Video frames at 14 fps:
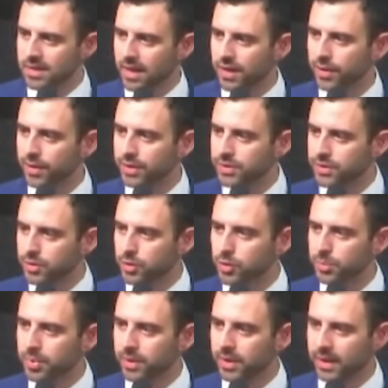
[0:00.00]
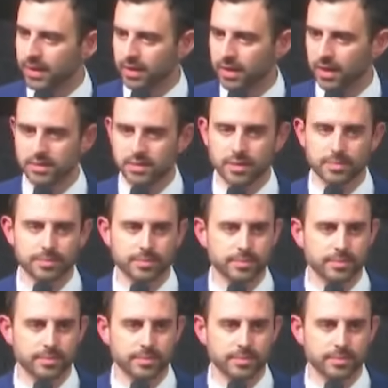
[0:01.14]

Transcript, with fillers: terrorist group in Gaza.